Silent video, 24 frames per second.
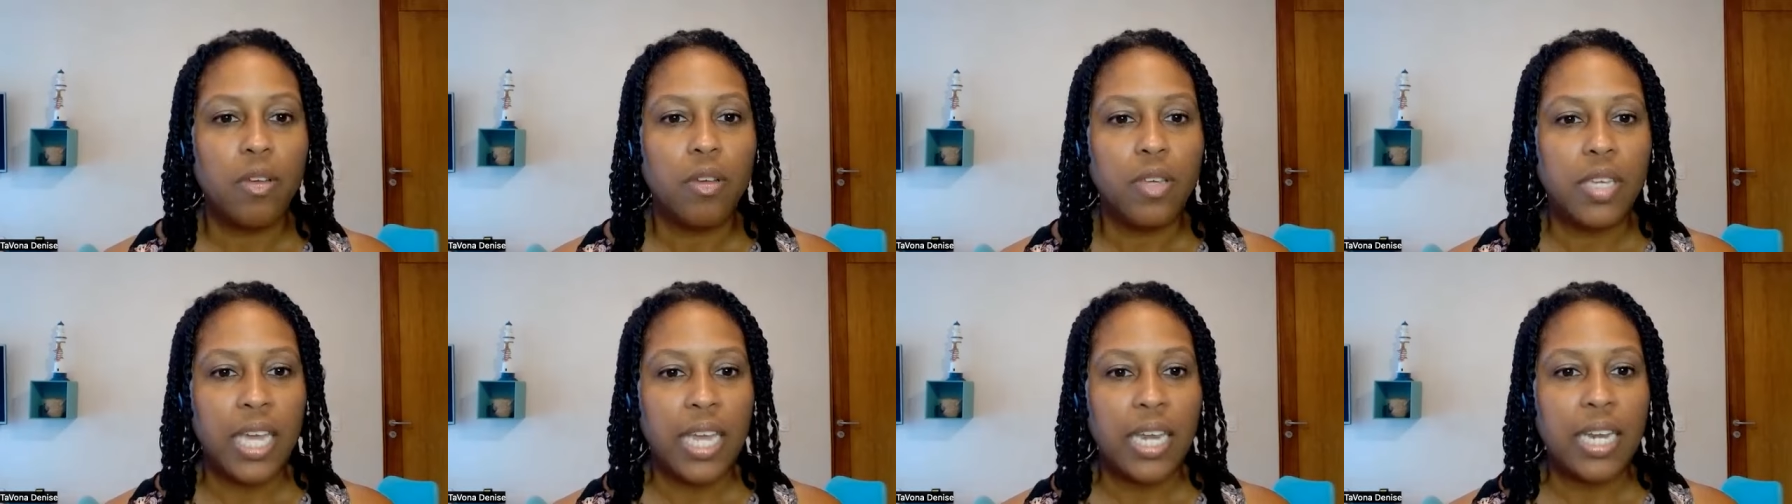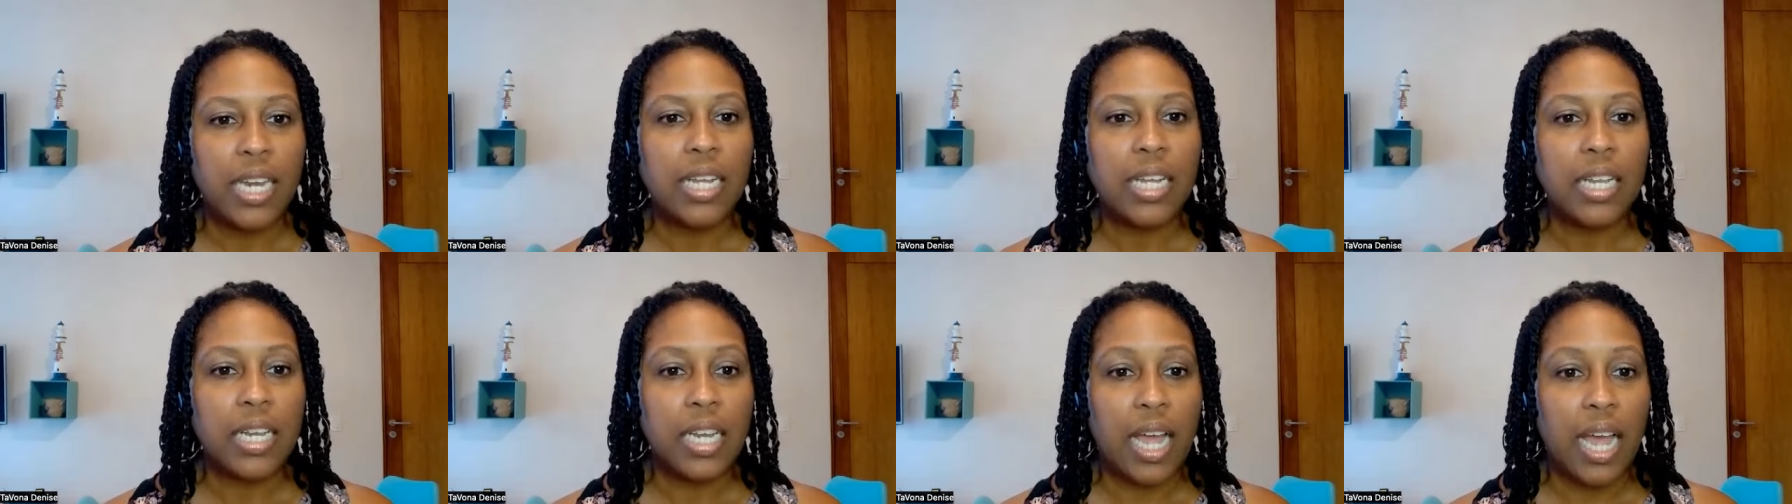
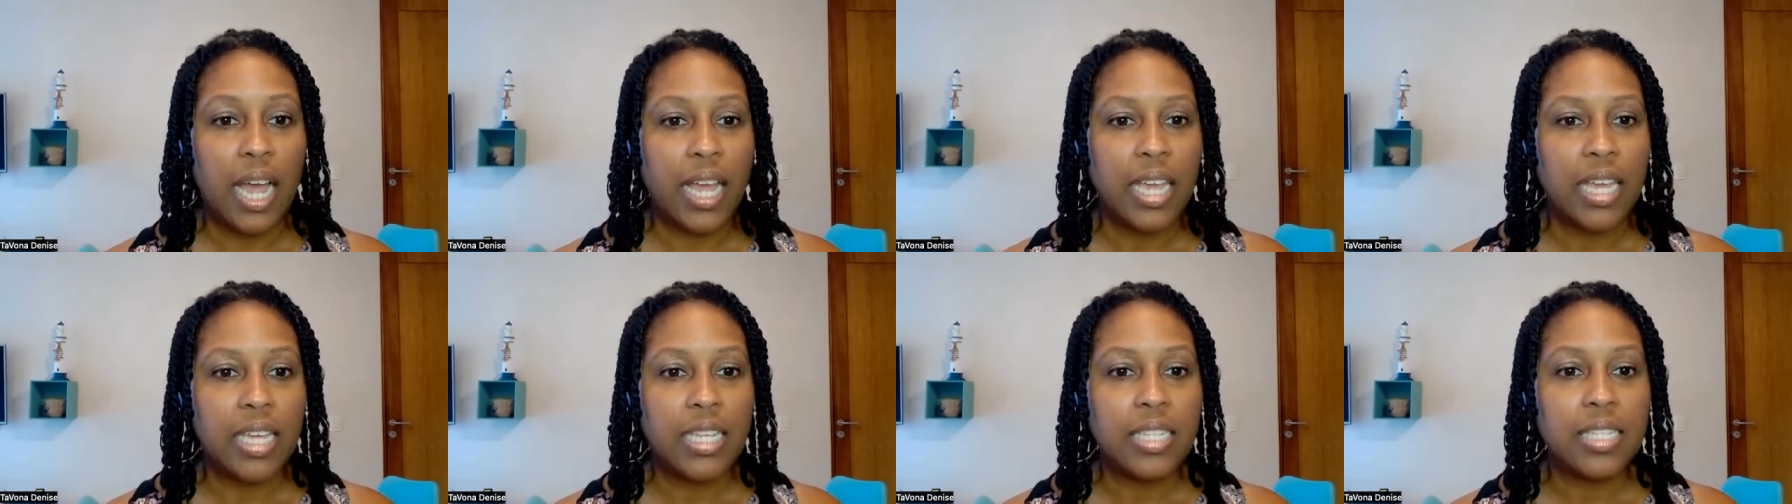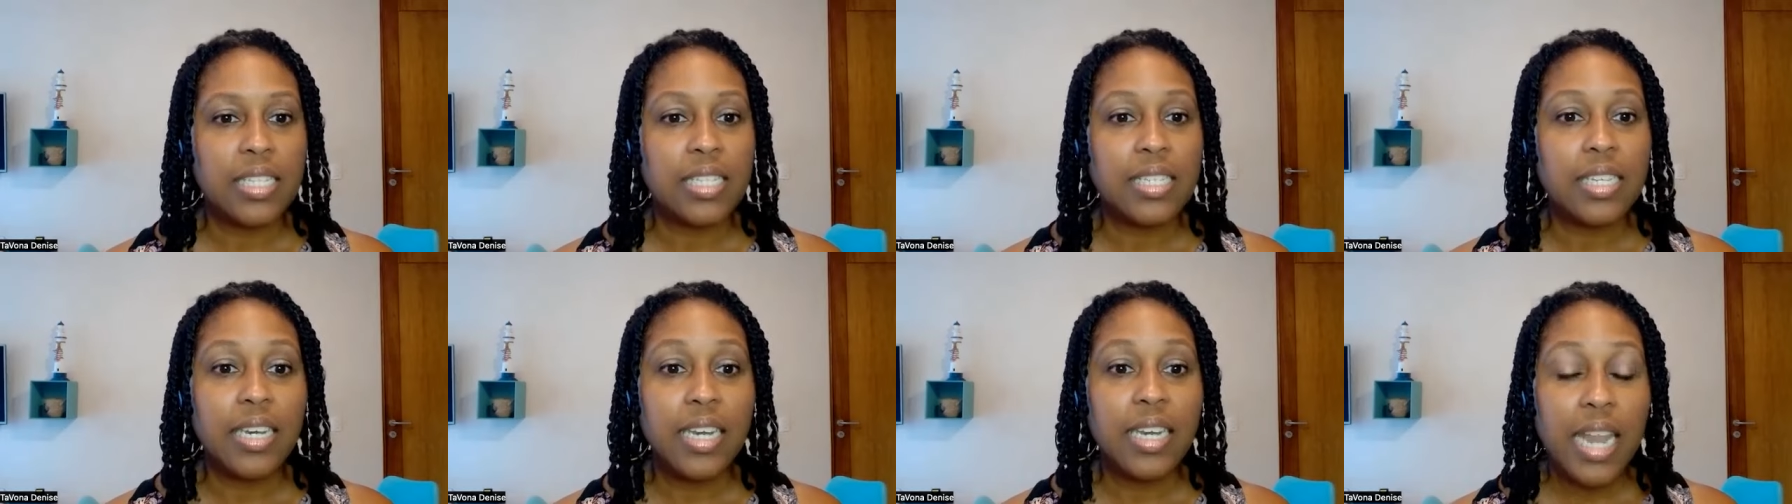getting
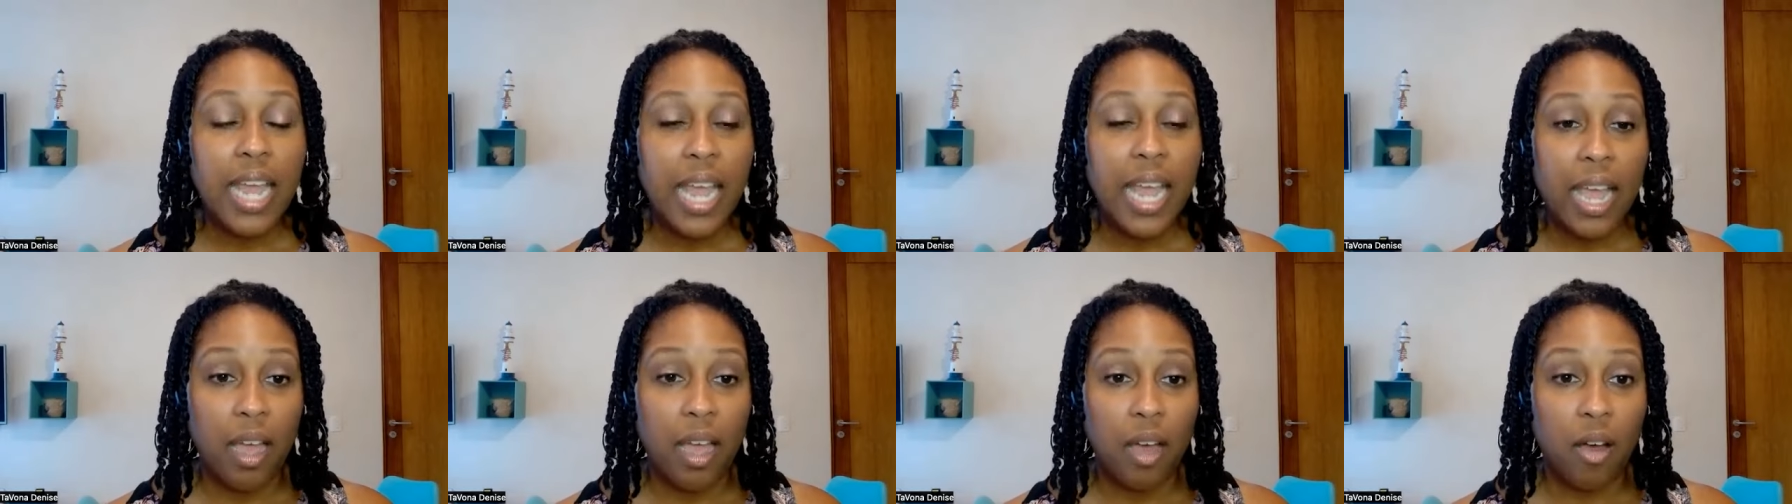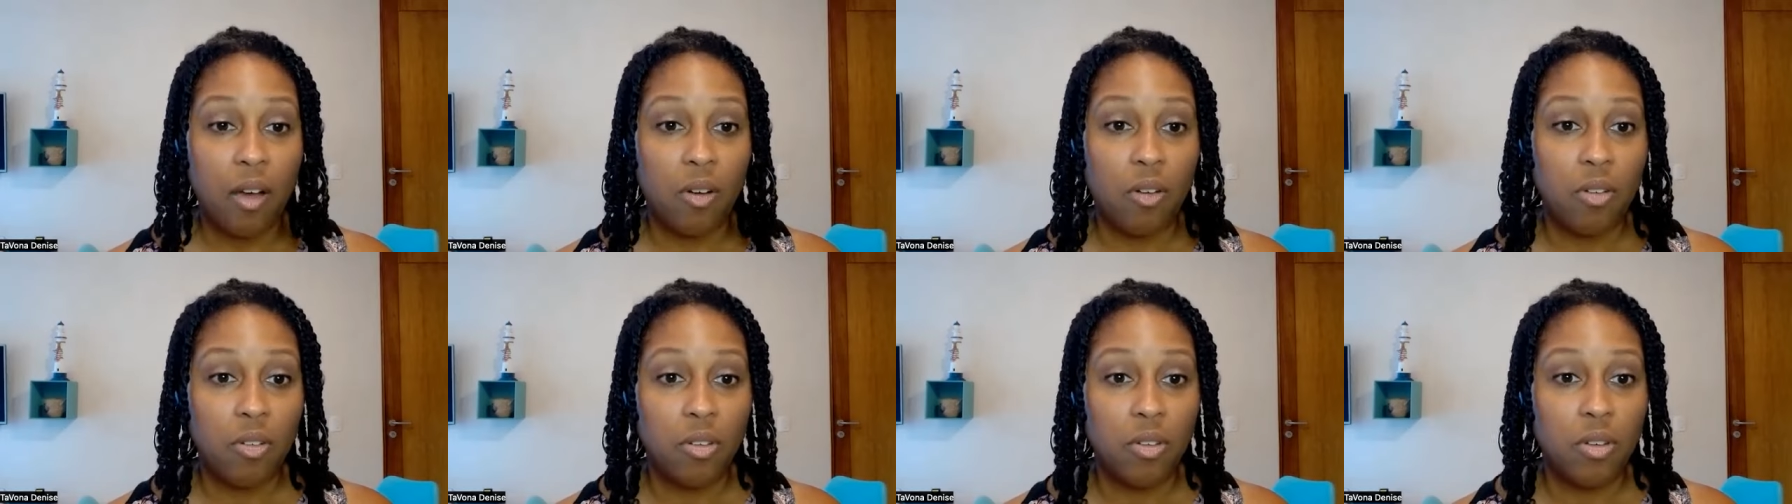clients
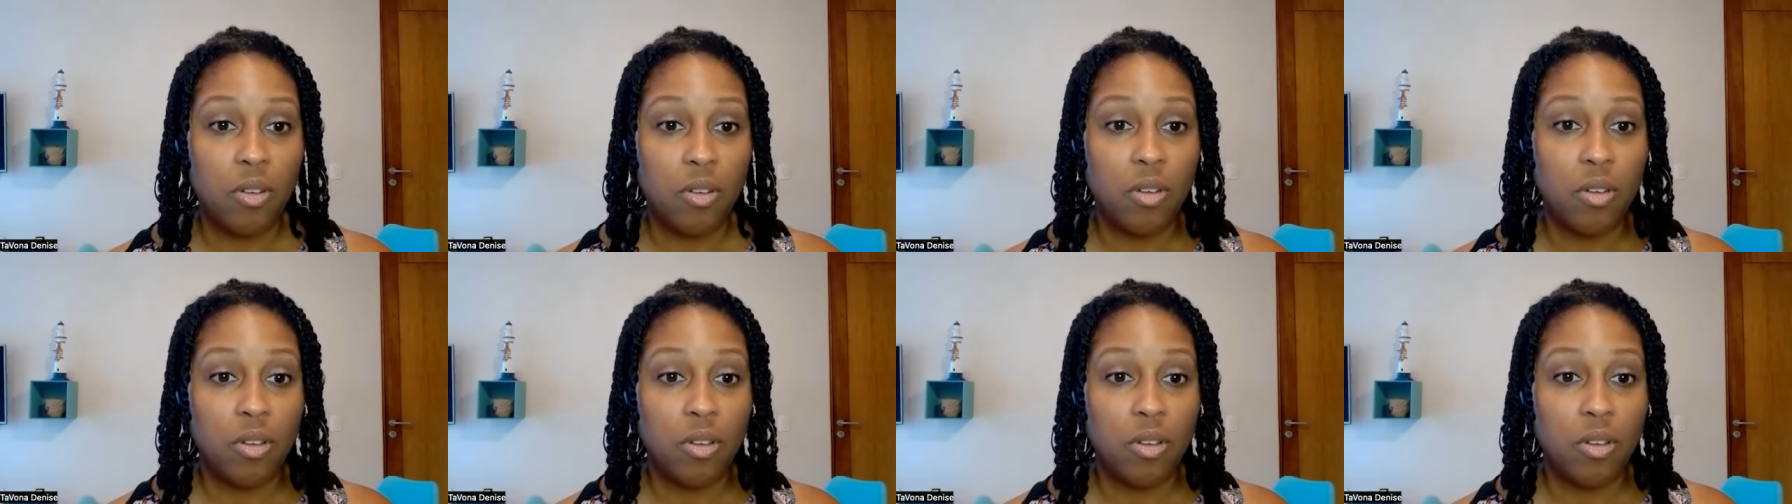now,